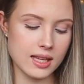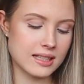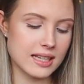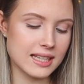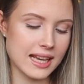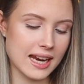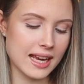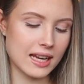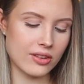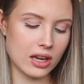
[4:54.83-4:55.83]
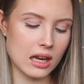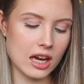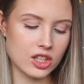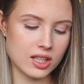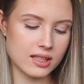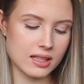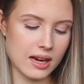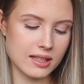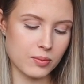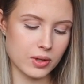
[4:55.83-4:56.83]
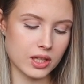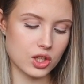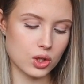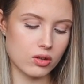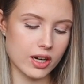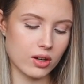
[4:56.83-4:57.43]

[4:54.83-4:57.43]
I did get it in the largest size, I'm pretty sure.